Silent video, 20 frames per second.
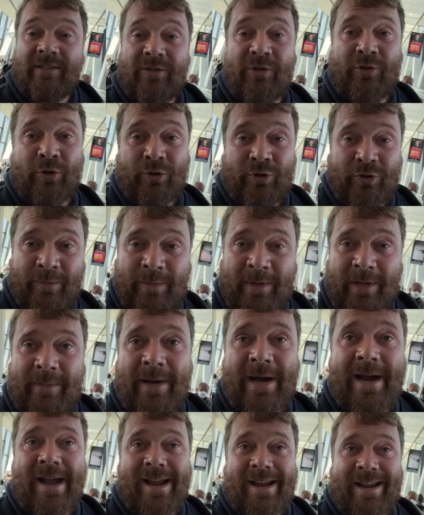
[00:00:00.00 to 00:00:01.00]
Good to be
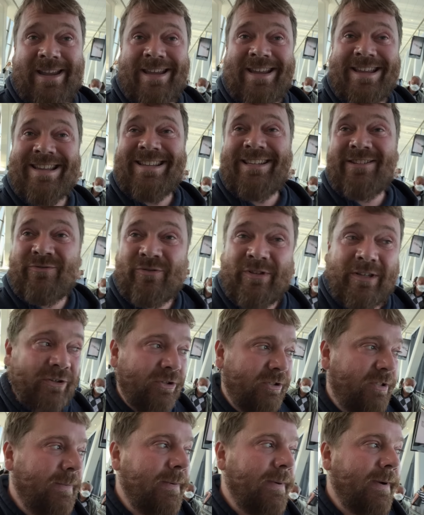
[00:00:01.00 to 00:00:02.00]
back. It is really
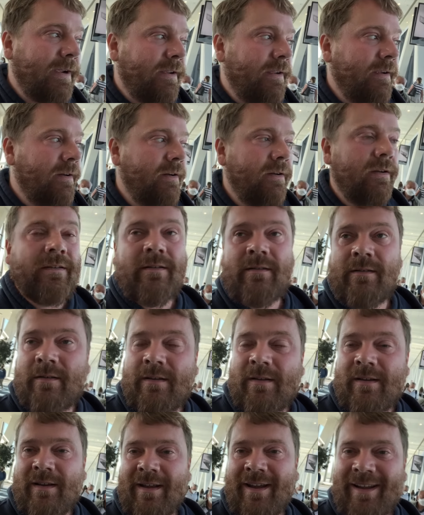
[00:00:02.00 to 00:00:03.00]
good to be back here.
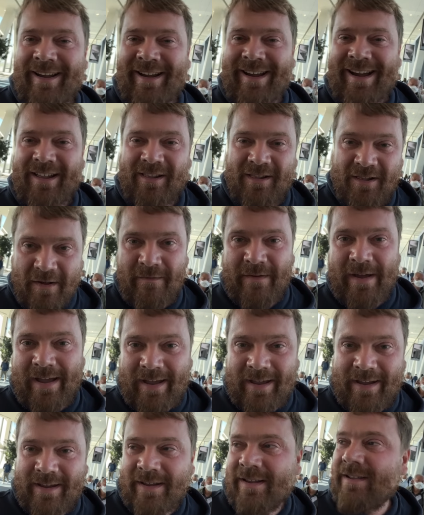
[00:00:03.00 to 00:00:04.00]
I love it.
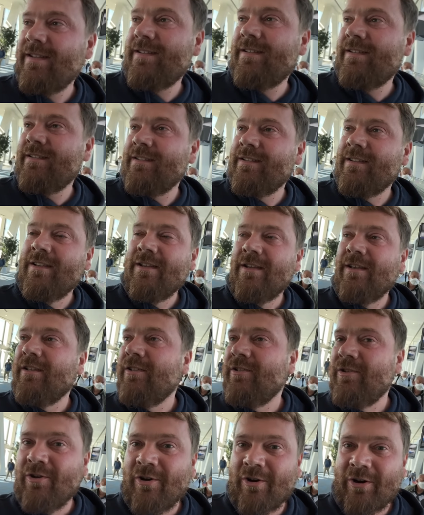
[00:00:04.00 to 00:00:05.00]

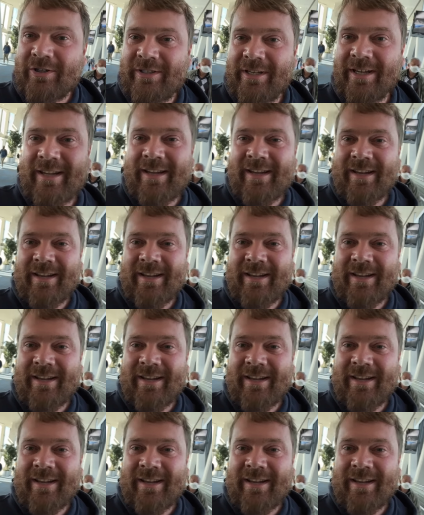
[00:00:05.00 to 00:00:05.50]
New York City.